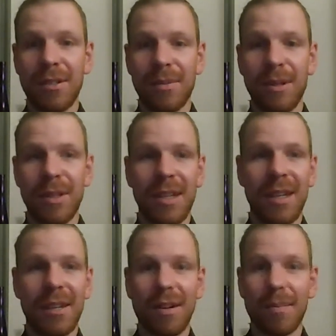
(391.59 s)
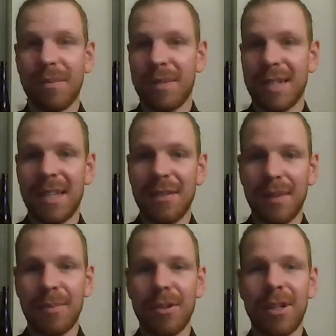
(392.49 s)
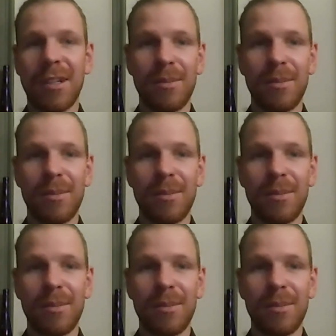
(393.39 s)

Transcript: communicate our scientific product,